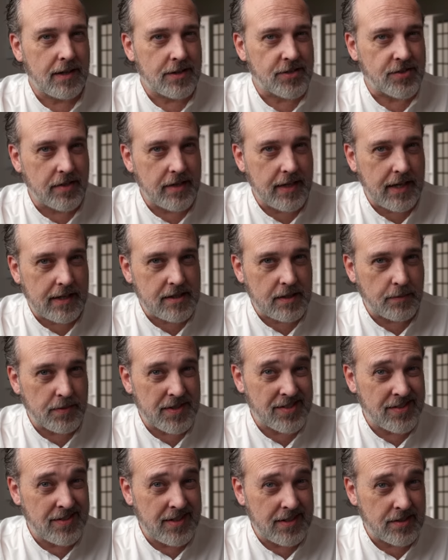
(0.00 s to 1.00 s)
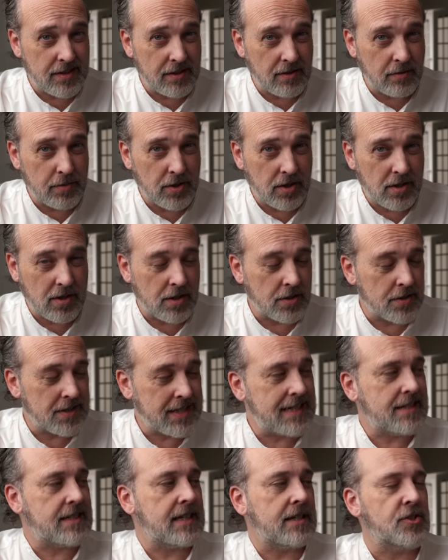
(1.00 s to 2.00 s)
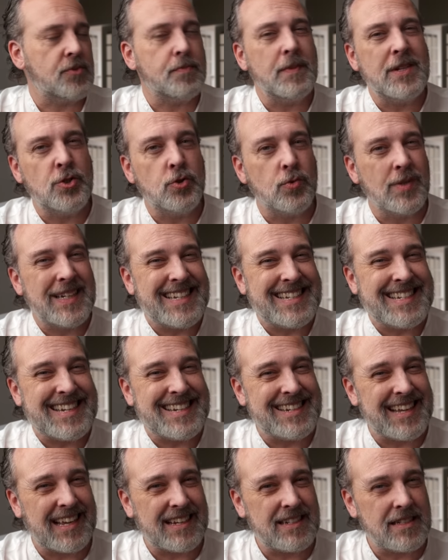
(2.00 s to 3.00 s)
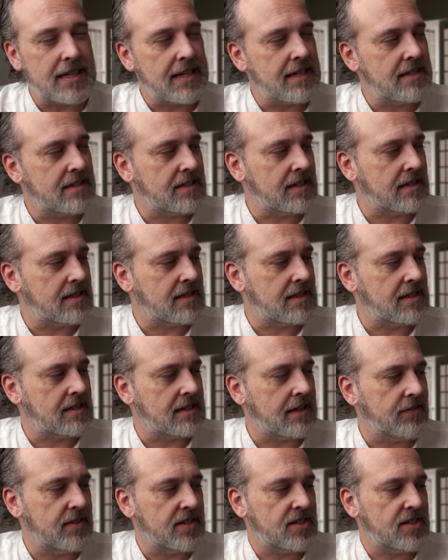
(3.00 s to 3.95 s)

right, so next up is this little book called Details Madrid 1967.